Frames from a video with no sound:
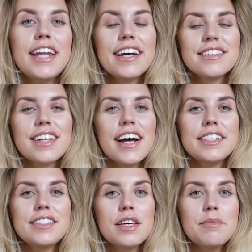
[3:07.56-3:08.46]
The next
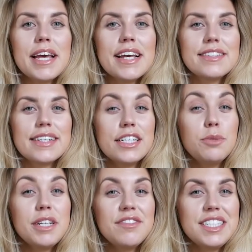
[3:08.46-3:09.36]
item is a
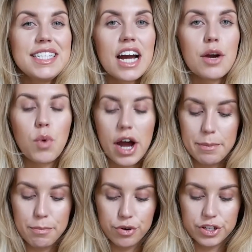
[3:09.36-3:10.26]
little bit of a
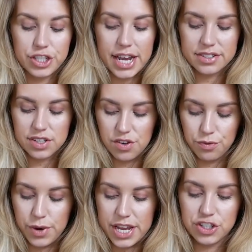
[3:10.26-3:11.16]
DIY project
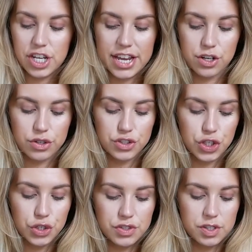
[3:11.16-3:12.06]
of which I got
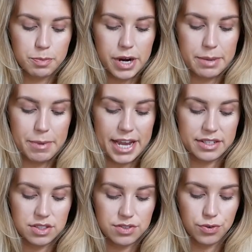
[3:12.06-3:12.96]
two spray
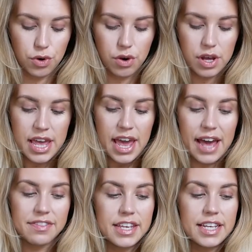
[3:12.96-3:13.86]
paints for
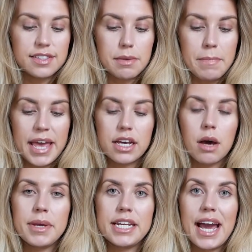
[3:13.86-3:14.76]
and these may
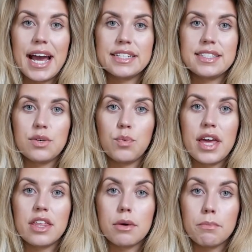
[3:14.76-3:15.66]
come in handy
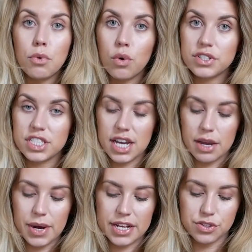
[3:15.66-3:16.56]
with more
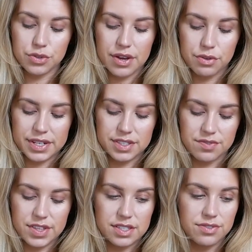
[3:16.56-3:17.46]
DIYs throughout the
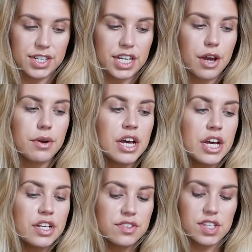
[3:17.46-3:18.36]
rest of this video.
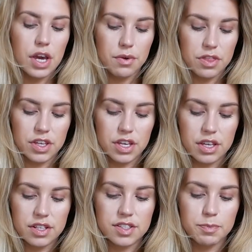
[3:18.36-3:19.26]
So
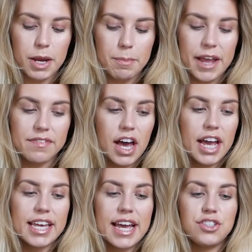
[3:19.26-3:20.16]
the spray paint that
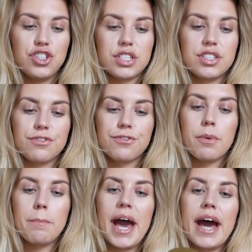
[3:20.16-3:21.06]
I get is just
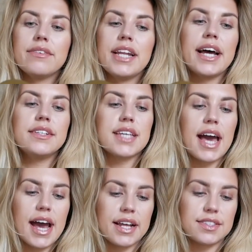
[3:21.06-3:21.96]
from Poundland
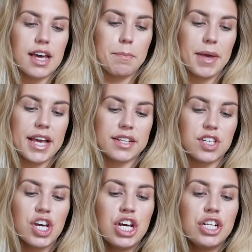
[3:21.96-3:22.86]
and I picked